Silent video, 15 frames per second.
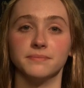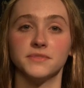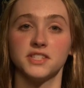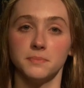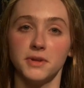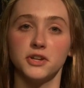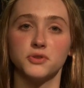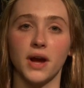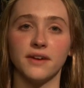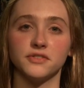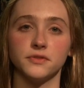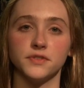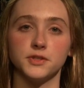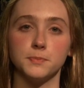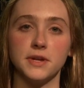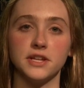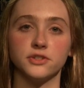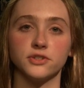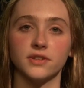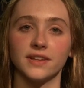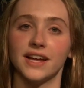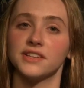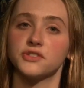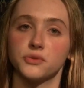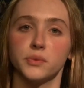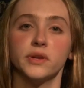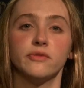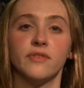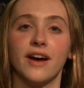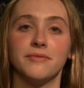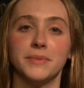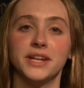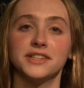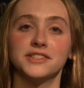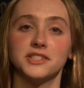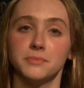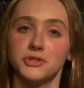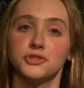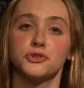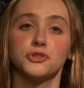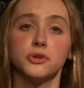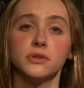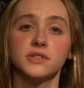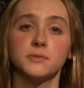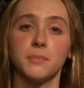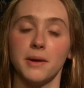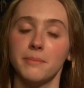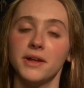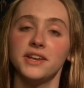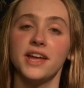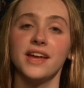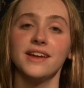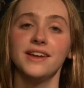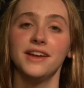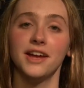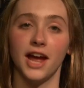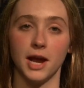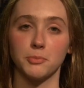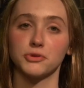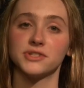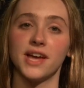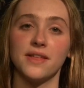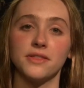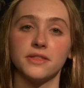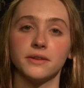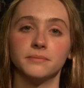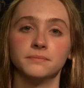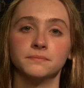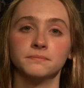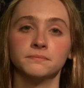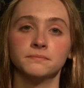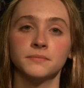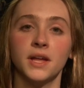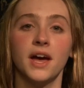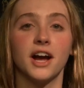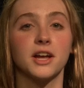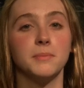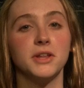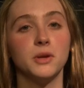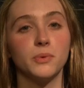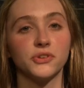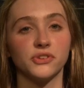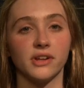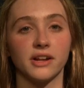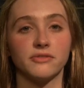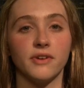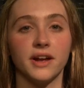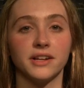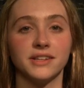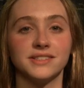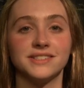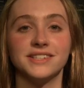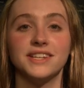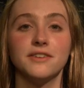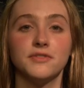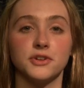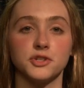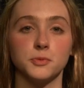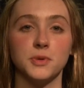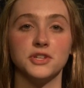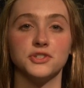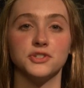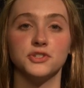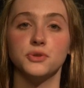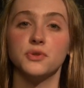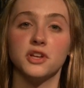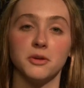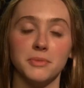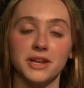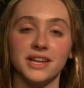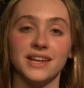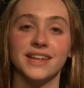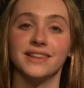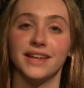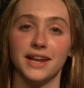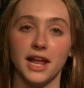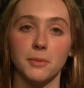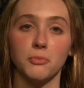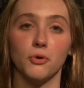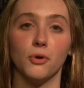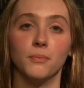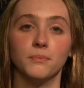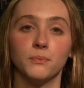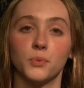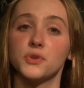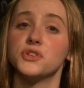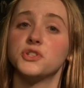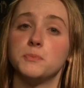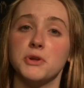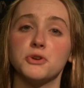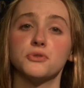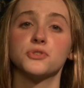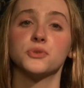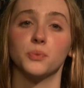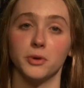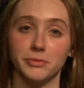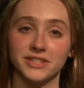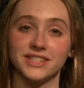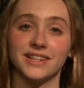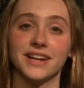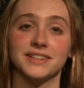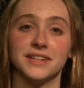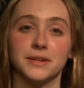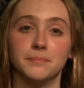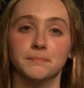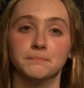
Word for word: submit a draft of a speech that lasts three to five minutes to Mr. Schultz by Monday, April 10th. A committee will select finalists to give their speeches to the committee in late April, where the speakers will be selected.